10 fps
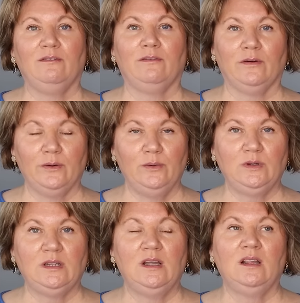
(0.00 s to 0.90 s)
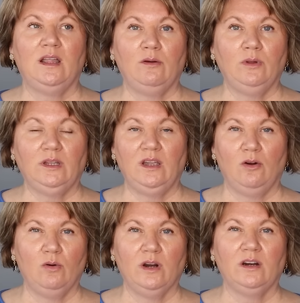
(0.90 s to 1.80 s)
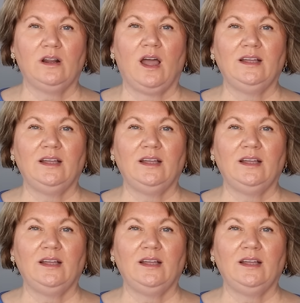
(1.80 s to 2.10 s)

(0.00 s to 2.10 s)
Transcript: fruit, like with yogurt,